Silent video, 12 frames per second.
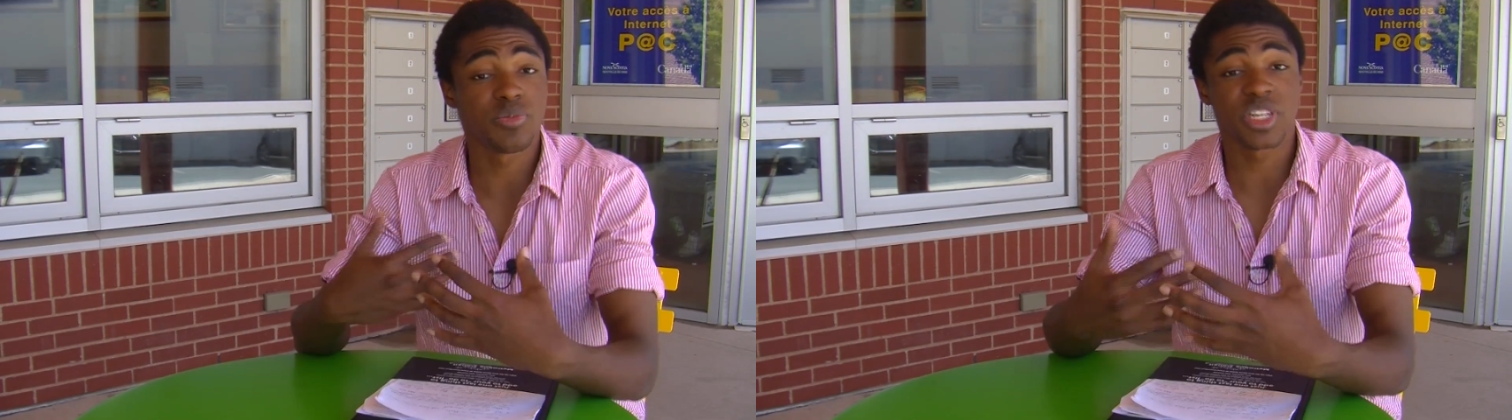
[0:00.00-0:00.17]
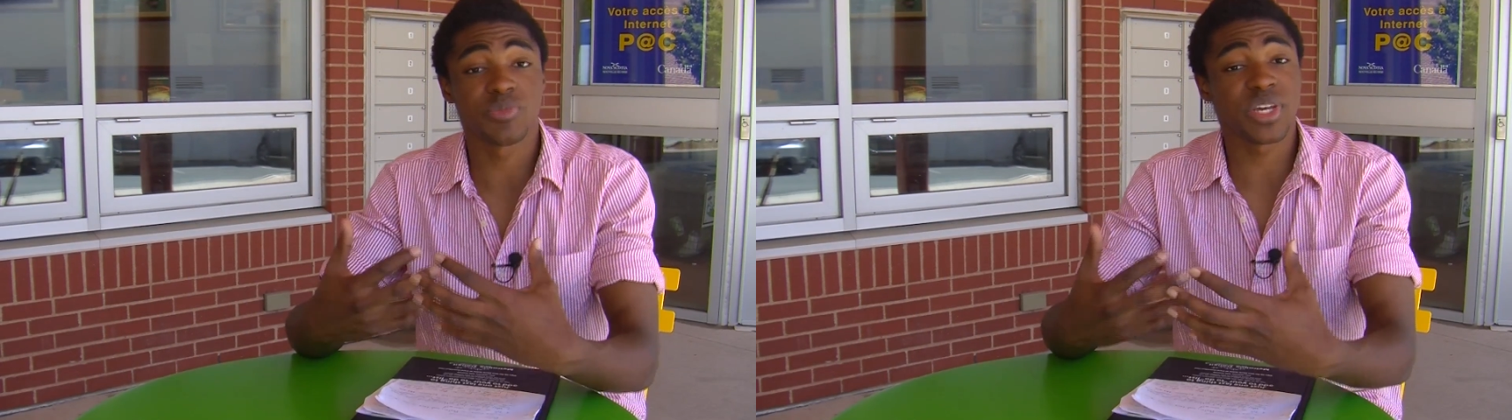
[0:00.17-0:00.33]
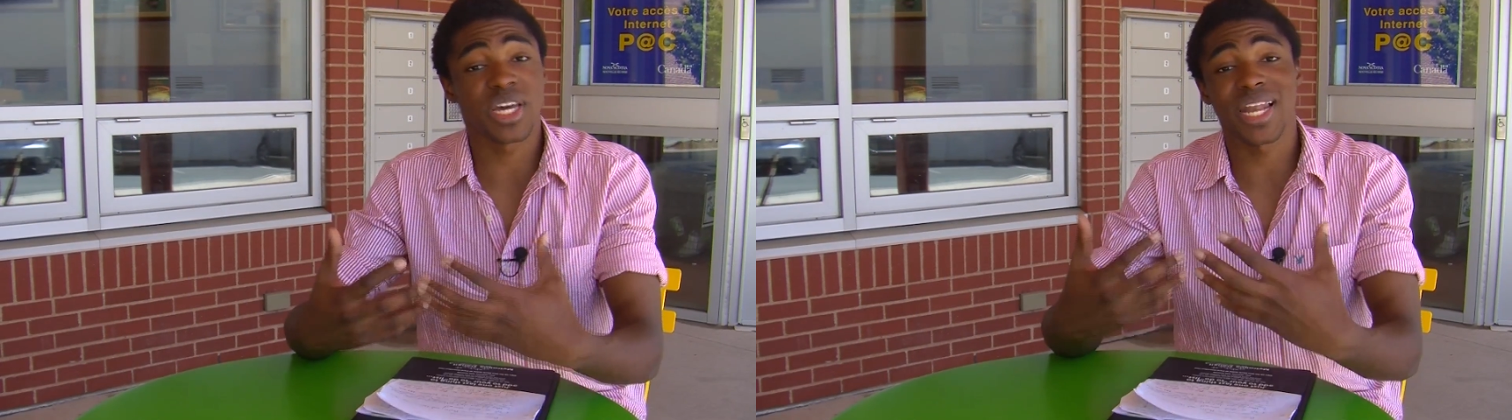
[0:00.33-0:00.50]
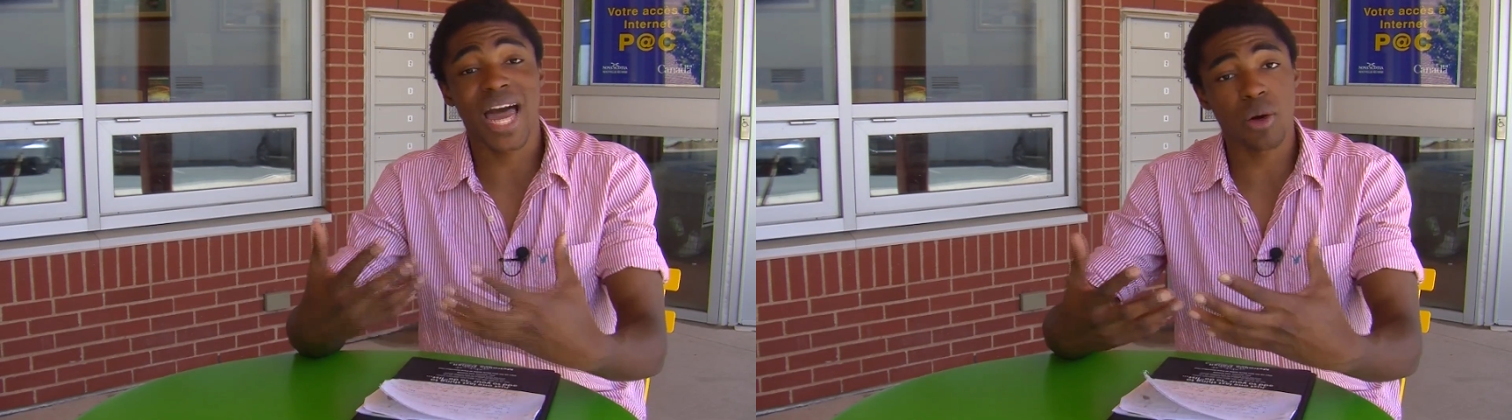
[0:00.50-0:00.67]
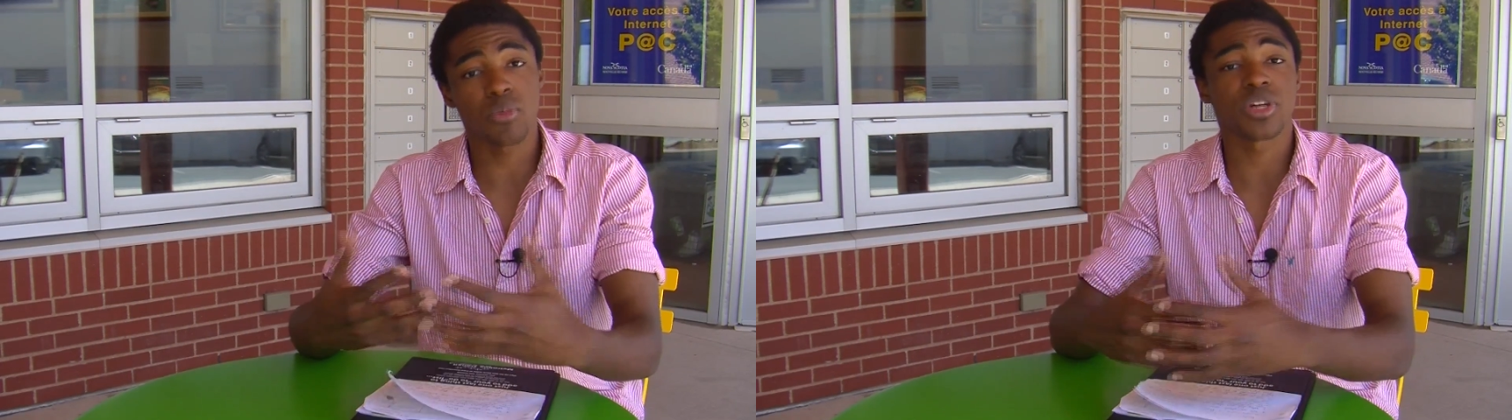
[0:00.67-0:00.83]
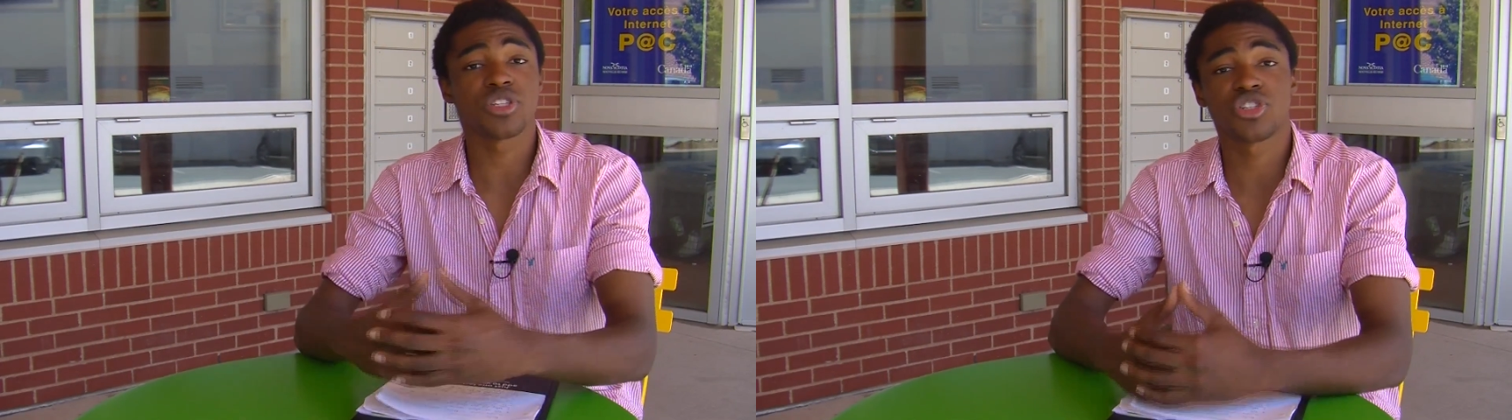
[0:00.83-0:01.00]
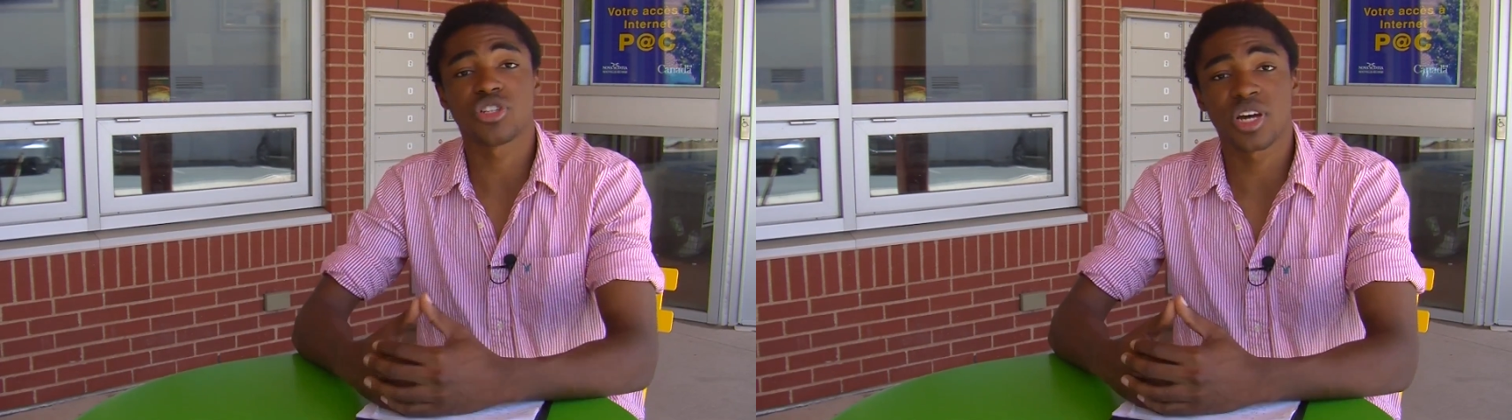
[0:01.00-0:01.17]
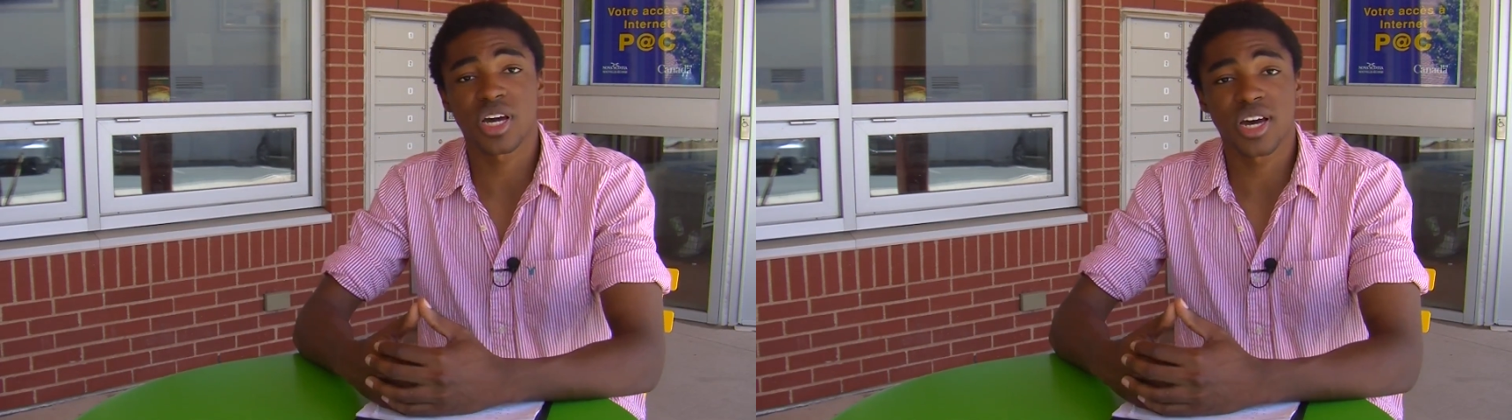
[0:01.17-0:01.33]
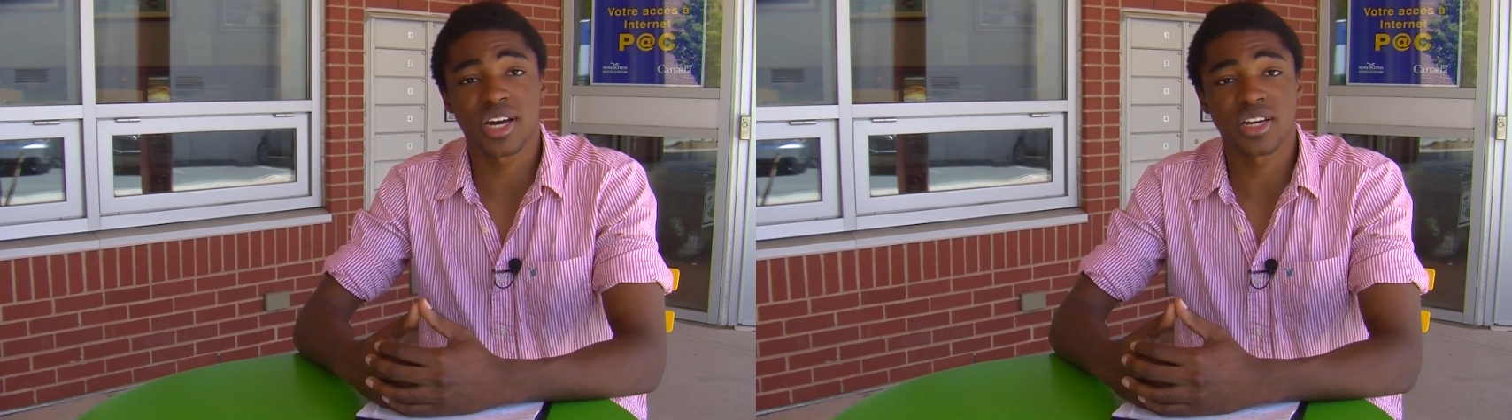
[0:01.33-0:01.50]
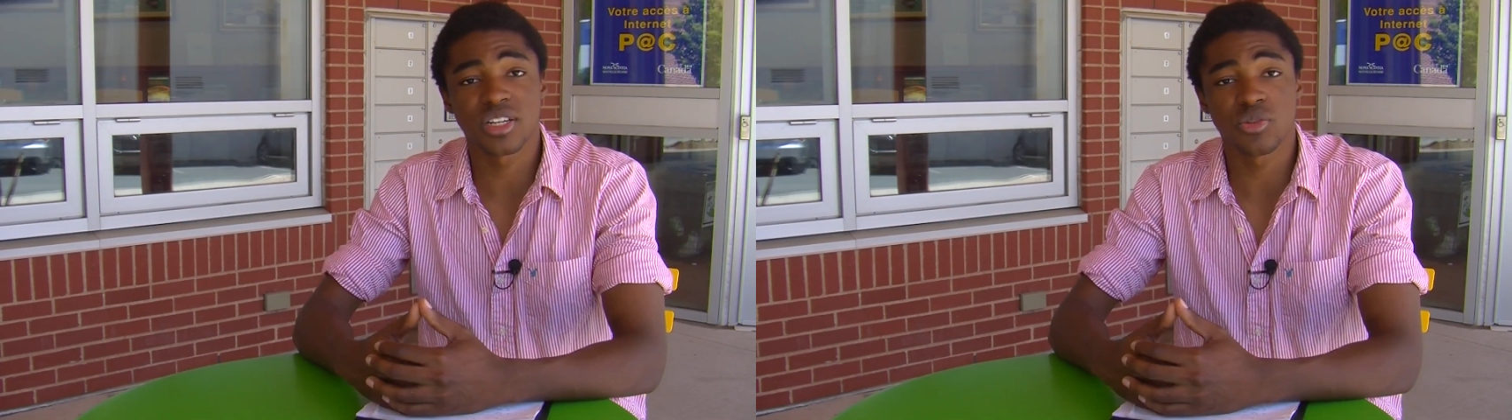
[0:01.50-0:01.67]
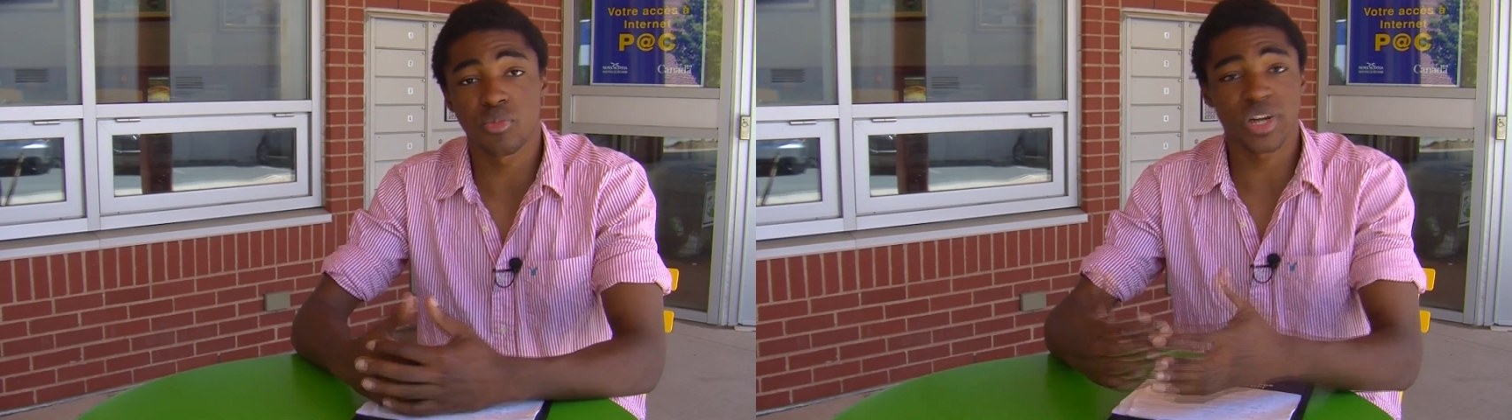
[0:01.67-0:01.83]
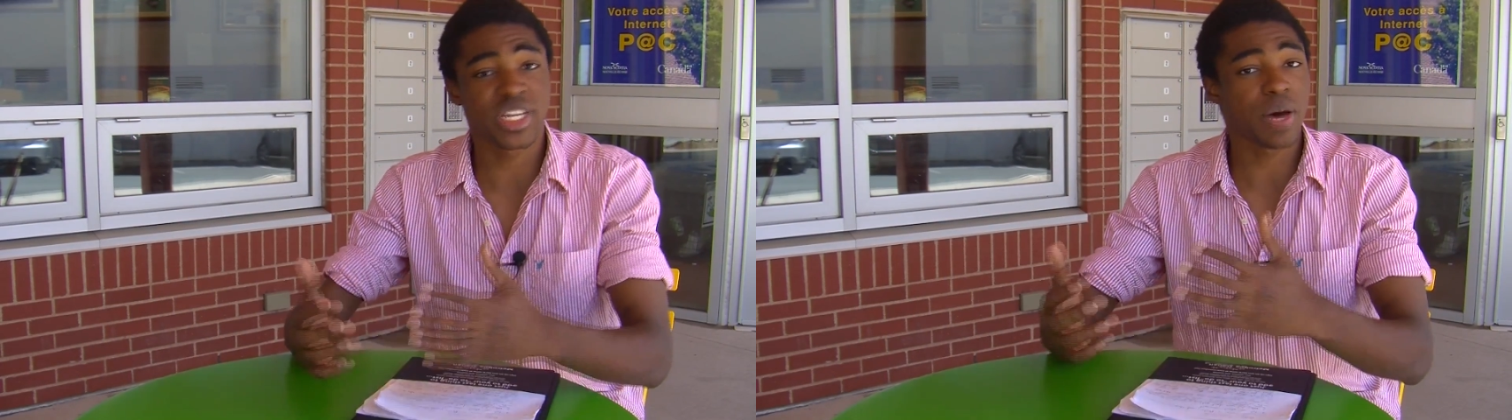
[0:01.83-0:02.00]
me as being a language to
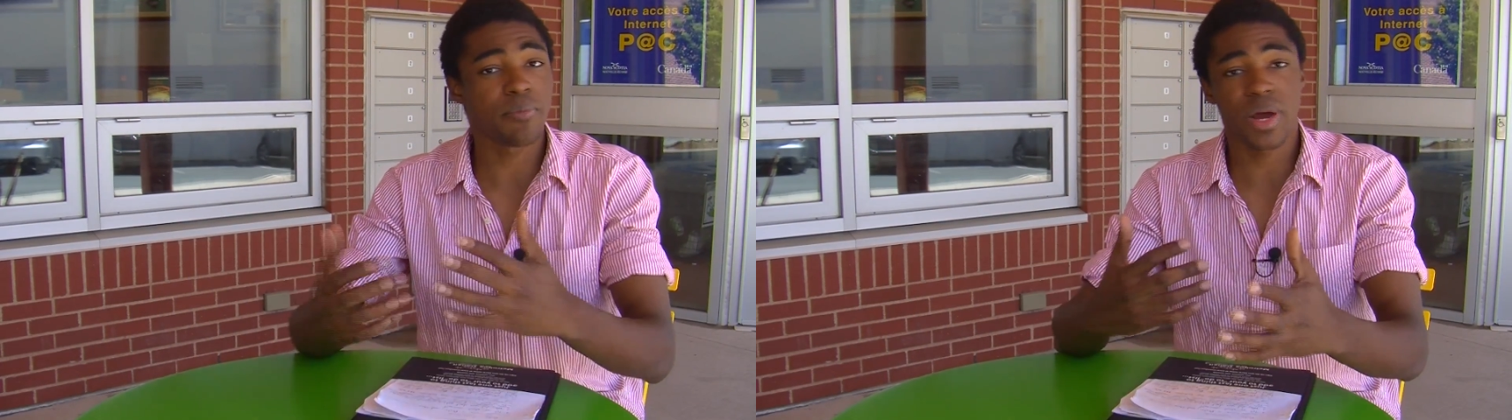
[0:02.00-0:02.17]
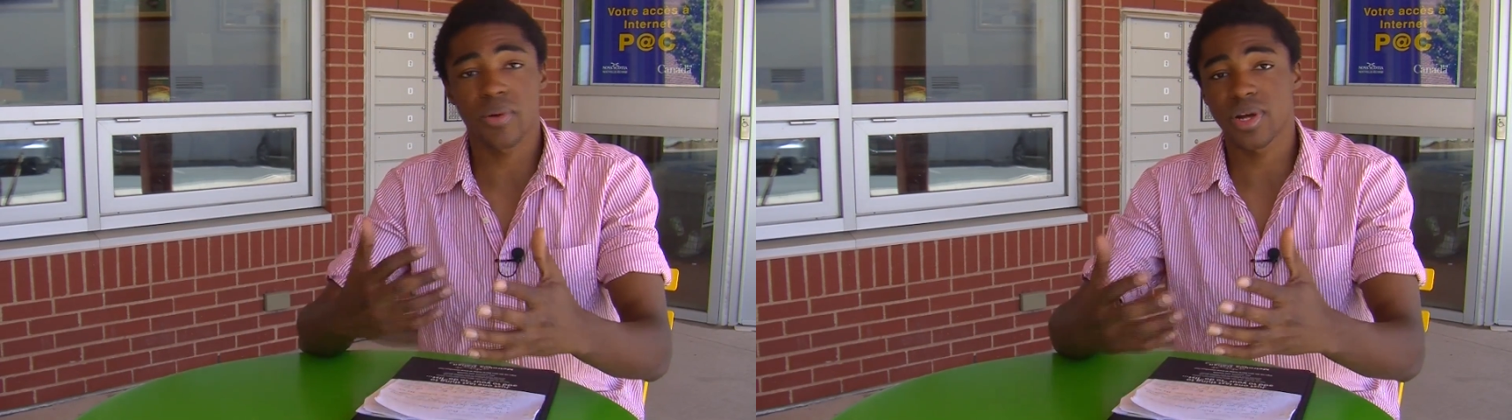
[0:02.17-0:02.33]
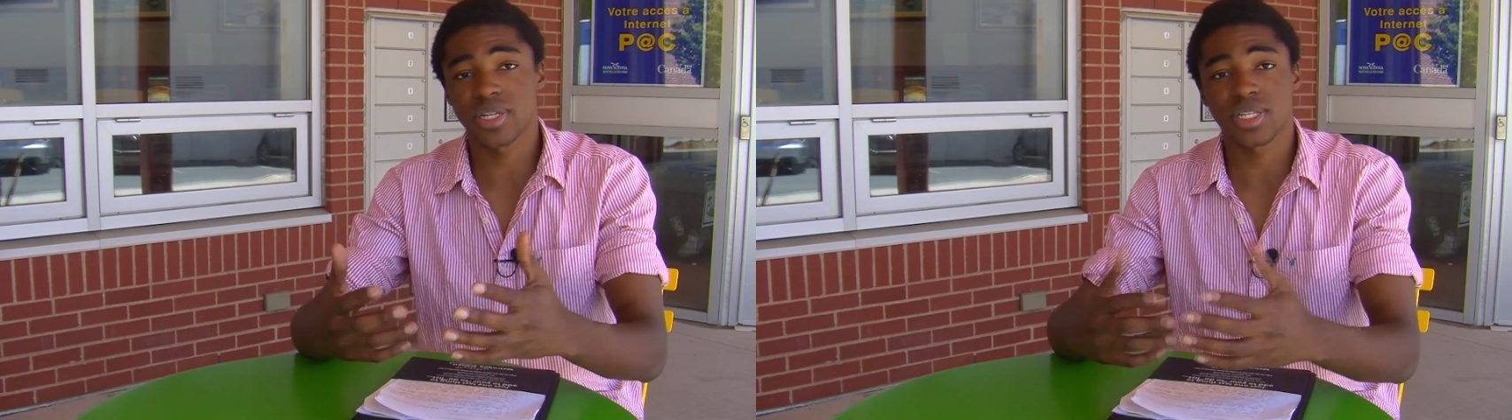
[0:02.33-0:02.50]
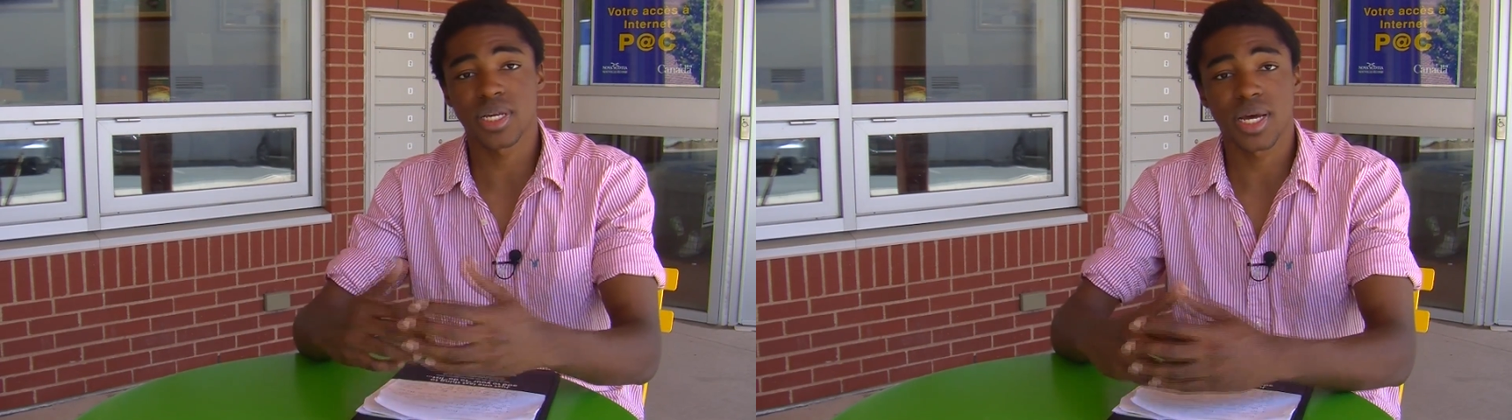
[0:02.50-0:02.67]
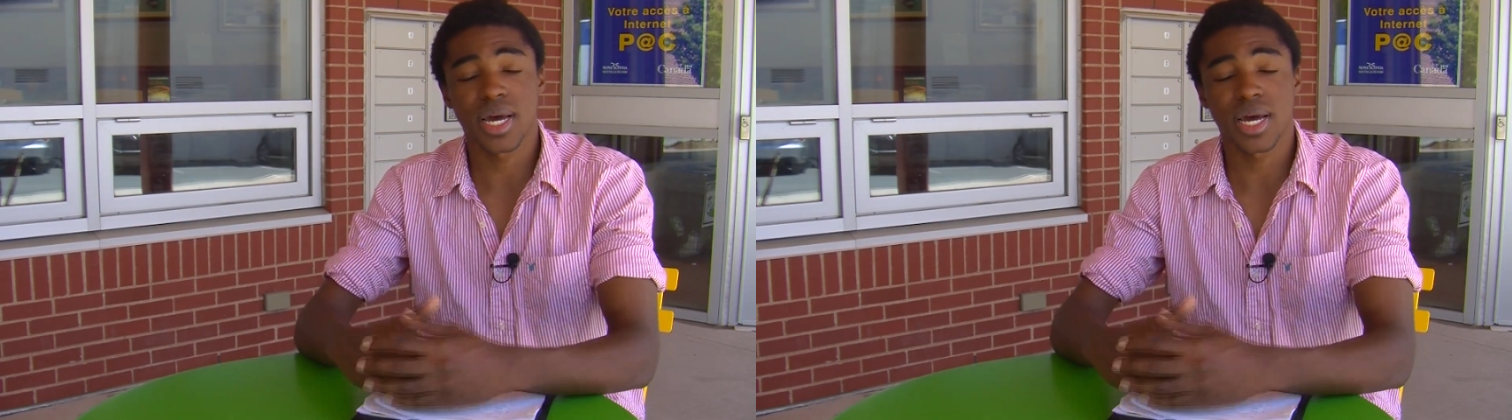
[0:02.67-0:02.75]
break down barriers